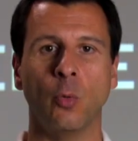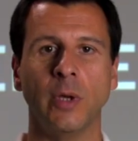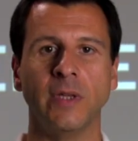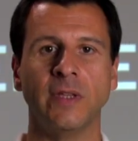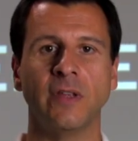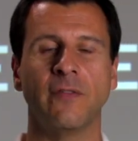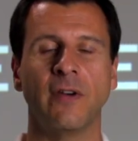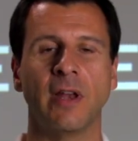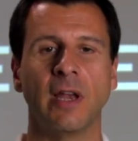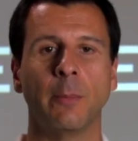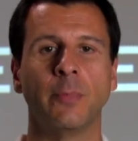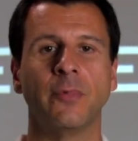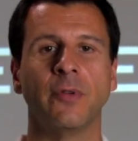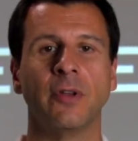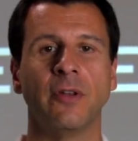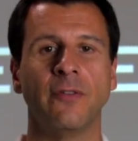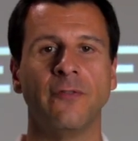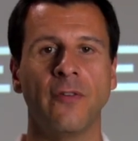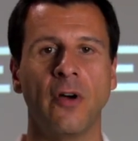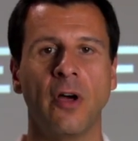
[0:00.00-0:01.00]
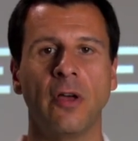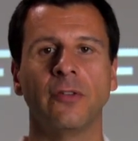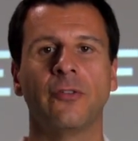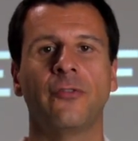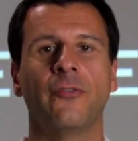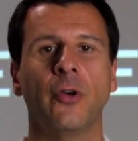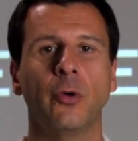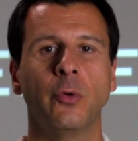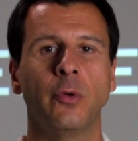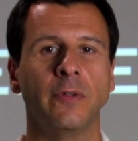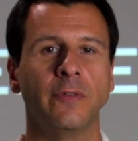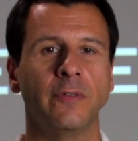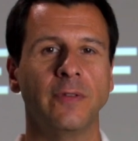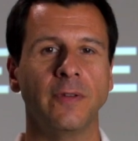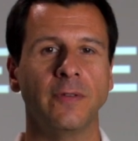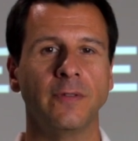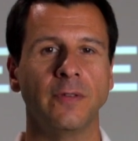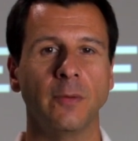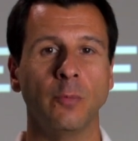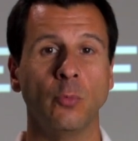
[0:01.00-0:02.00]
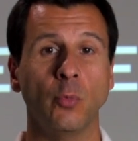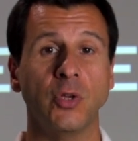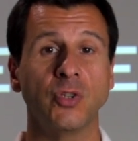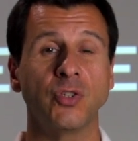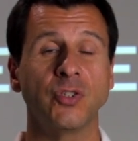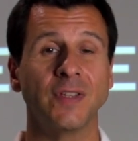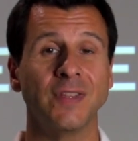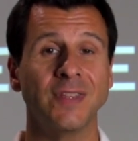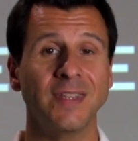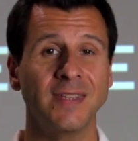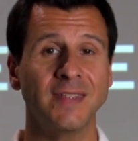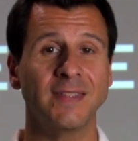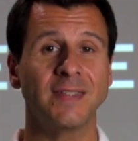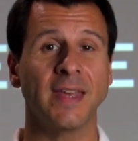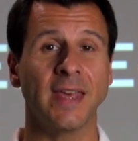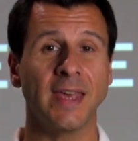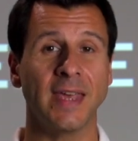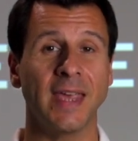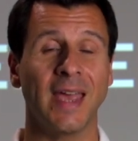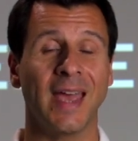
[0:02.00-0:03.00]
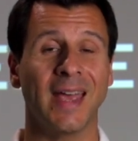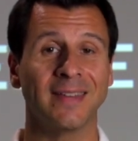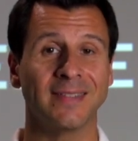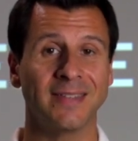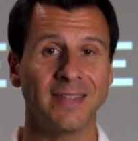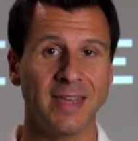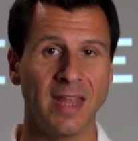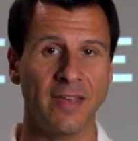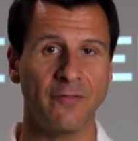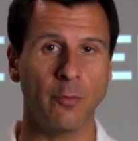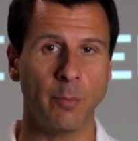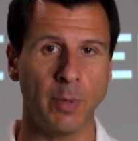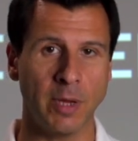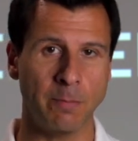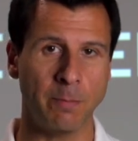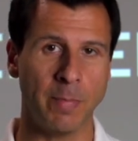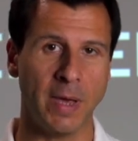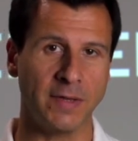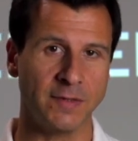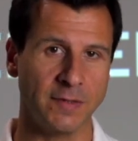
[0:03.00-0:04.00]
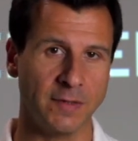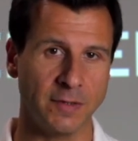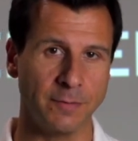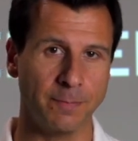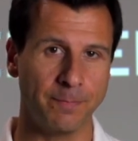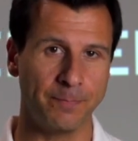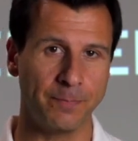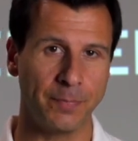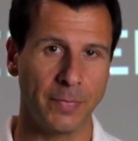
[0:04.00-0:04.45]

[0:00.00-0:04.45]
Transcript: we developed an advanced focus system which to this day has never been bettered.